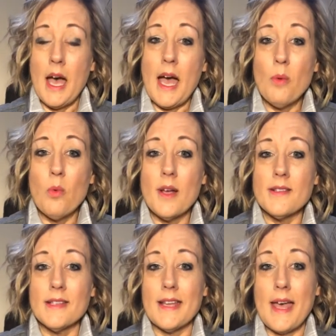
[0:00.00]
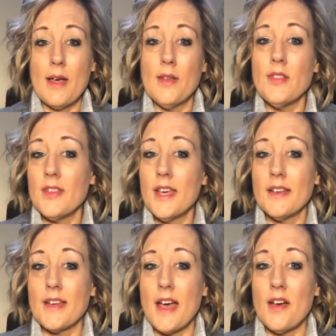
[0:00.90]
I wasn't healthy
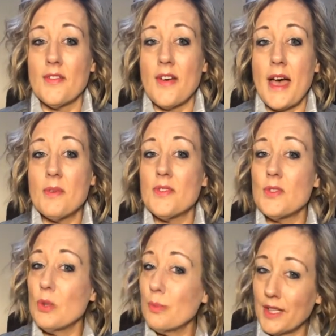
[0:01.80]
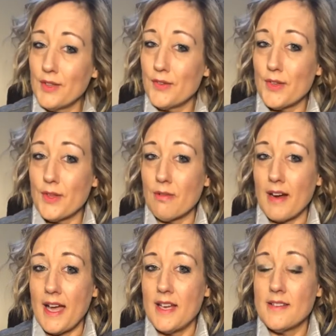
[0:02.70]
enough. I was too big for the
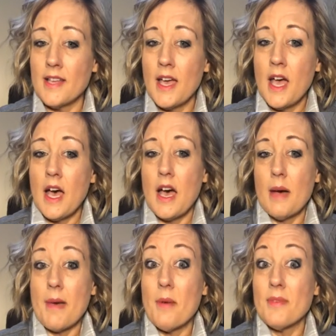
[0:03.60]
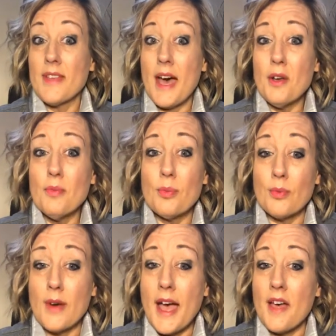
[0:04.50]
rides. I was out of
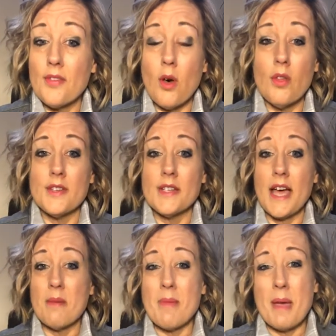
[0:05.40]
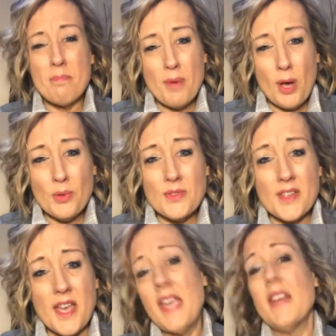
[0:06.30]
breath all the time. My bones
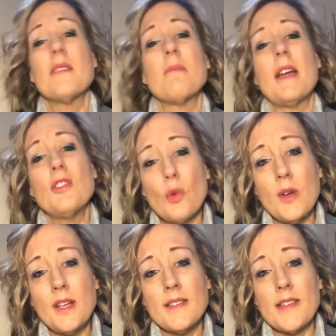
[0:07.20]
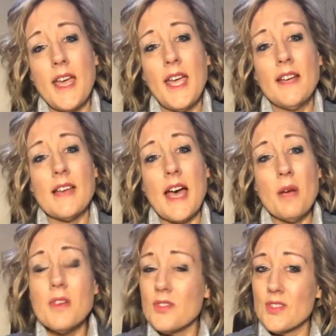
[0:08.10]
ached, my joints ached. I
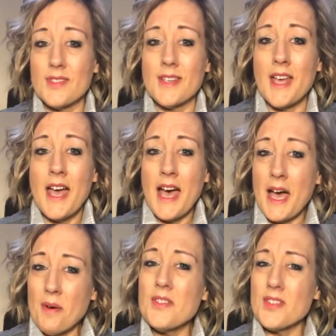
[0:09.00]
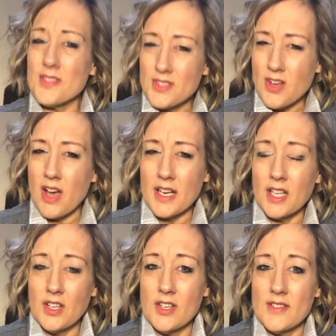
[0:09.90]
was just not in a
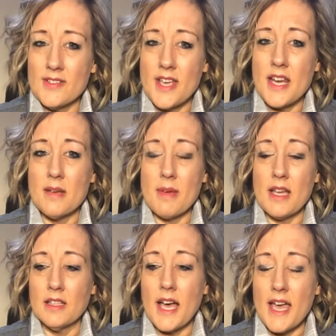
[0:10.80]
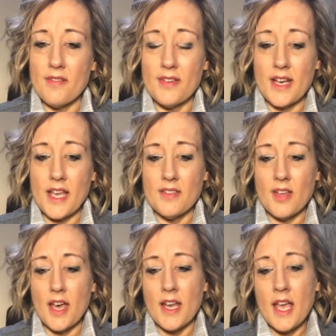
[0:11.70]
good state in my life. And I
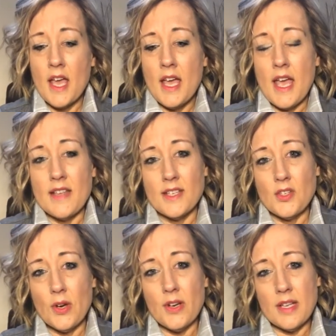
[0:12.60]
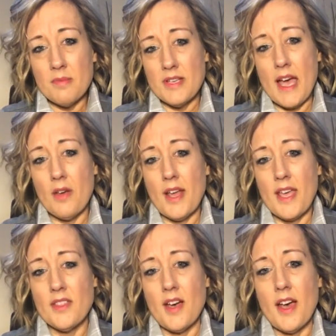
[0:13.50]
thought, as I turned him down, I
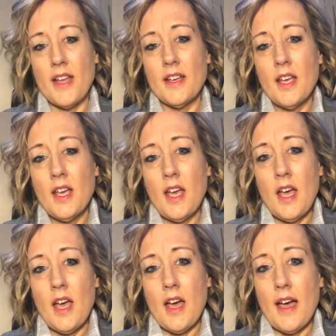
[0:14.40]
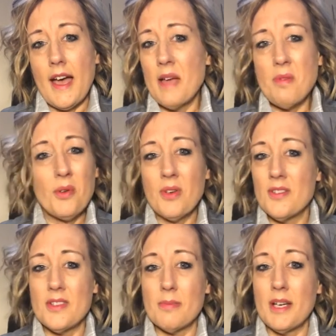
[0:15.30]
thought, I'm no
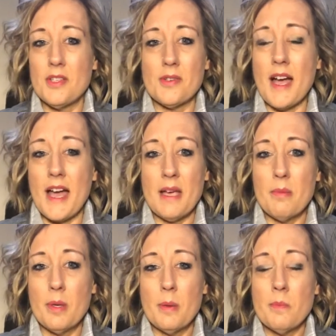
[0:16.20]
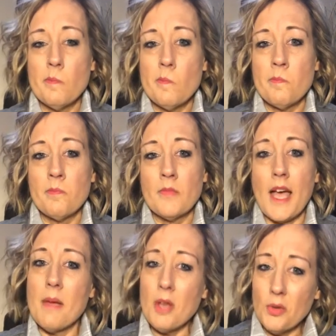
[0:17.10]
good to my tribe.
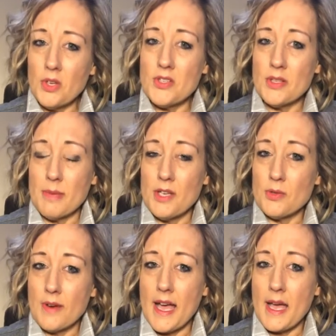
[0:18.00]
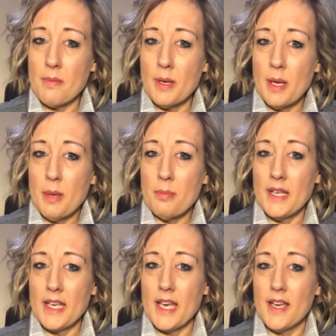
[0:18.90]
I'm no good to my tribe
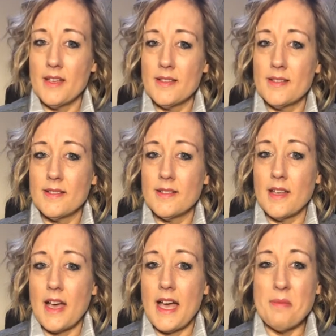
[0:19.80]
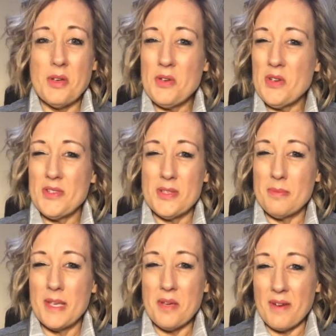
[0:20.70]
because I'm no good to
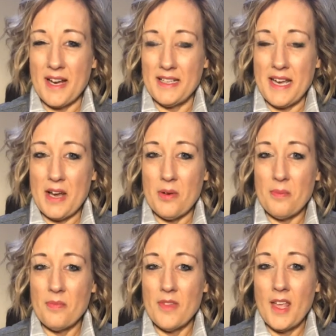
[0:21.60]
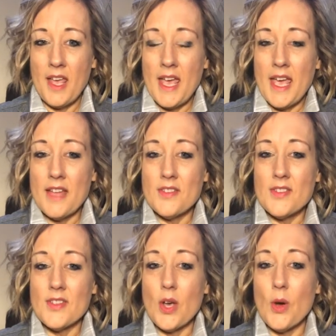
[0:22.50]
me right now. And
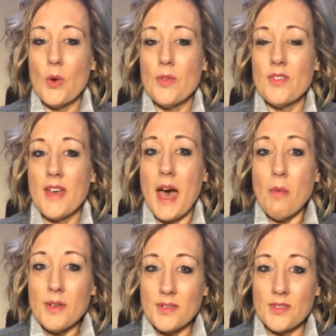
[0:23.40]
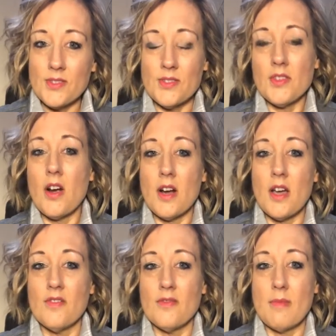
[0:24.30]
so that was the start
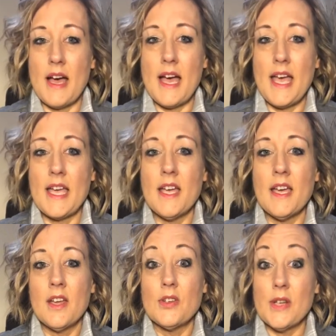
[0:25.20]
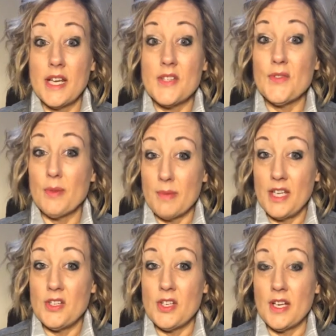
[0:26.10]
of my
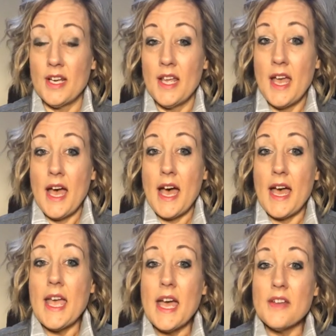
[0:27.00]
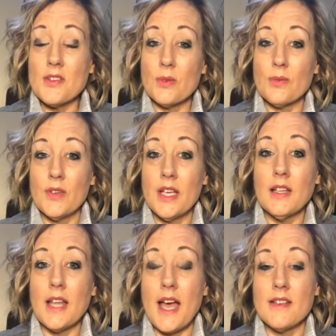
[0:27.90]
transformation. I had to
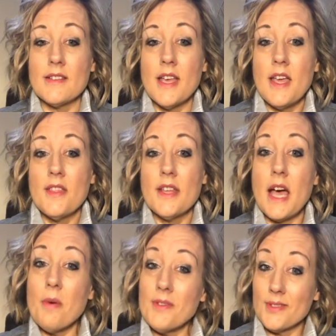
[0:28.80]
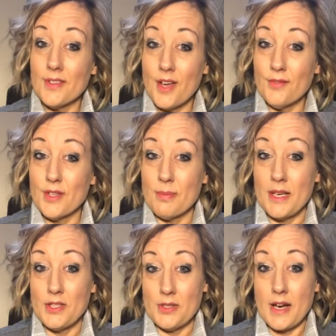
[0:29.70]
realize that I was in love with my
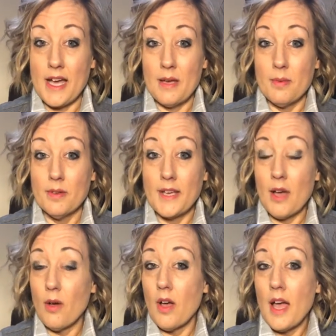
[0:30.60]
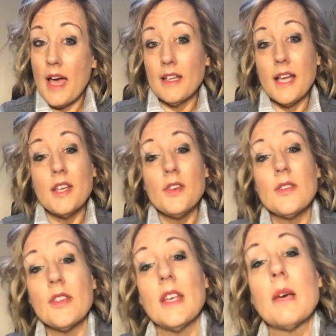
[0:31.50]
tribe. Now, I'd like you
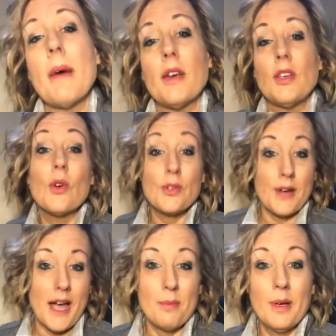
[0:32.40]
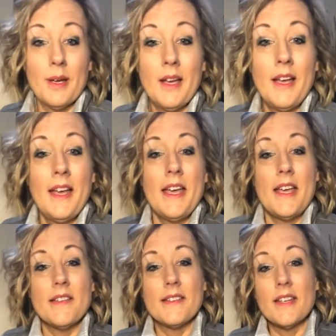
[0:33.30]
to think about your tribe.
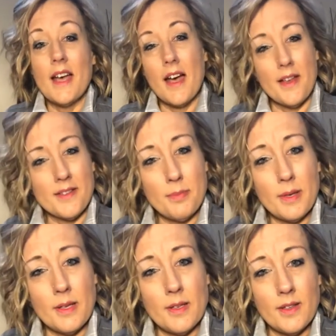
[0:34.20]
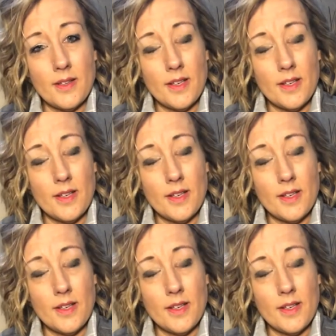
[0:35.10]
Is it a husband?